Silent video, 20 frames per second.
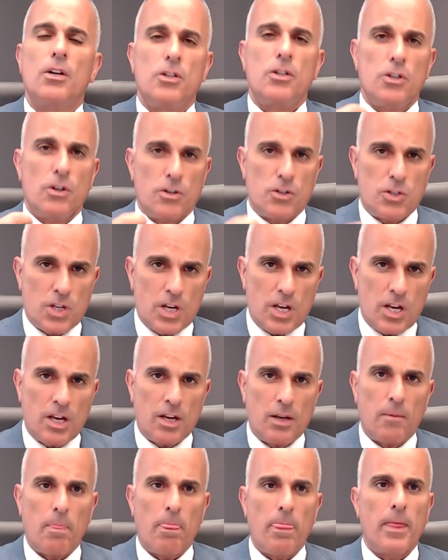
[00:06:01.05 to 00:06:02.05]
You're
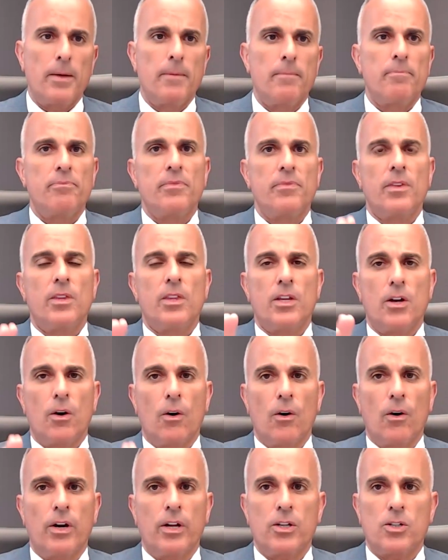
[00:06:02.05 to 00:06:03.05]
seeing the
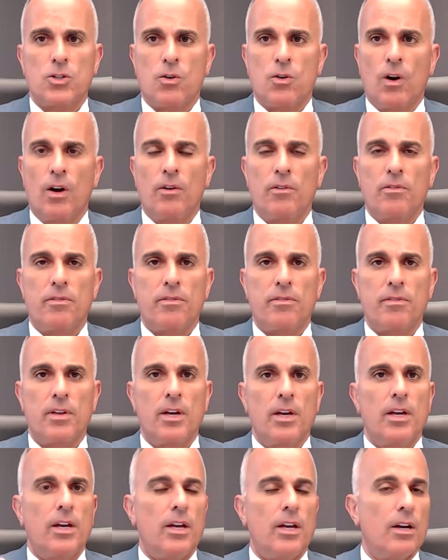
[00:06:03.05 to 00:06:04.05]
earnings growth
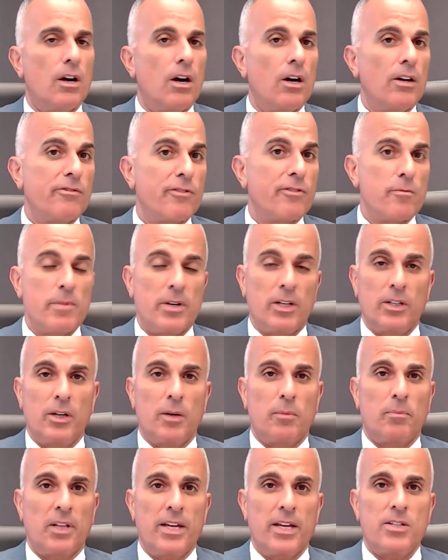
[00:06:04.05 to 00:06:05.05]
in
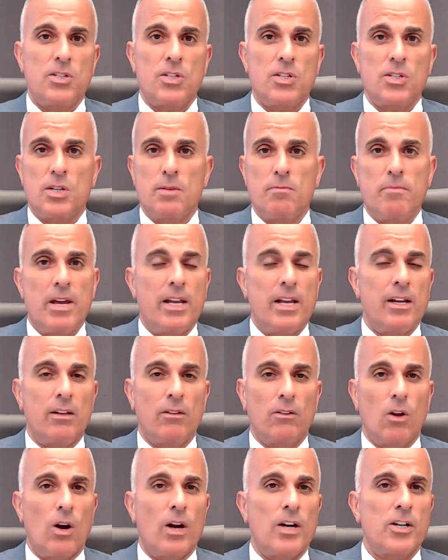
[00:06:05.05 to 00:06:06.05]
unfamiliar places in mid
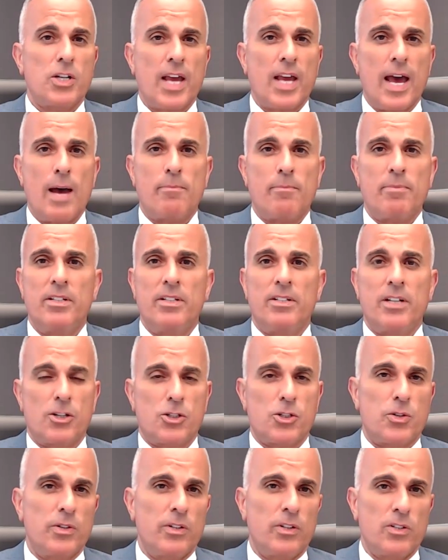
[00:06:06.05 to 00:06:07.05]
and large cap
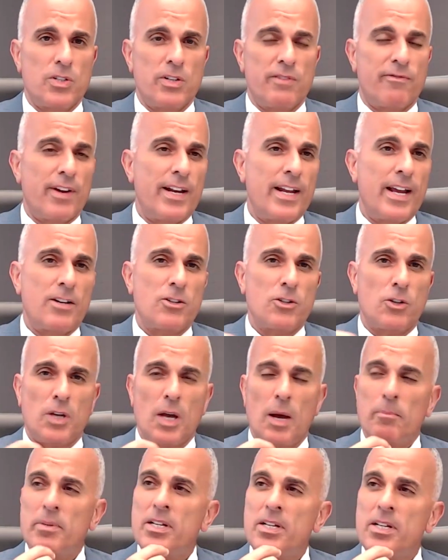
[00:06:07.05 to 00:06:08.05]
industrials and financial
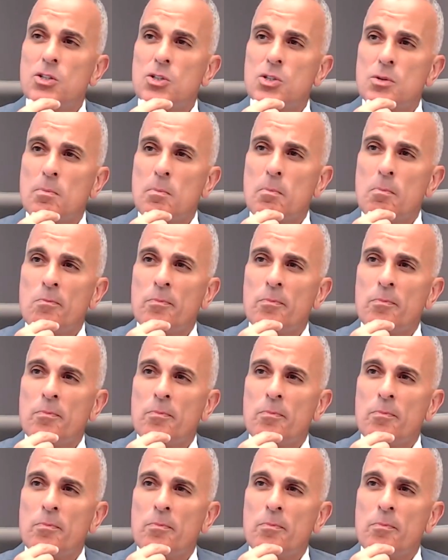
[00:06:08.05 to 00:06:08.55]
companies.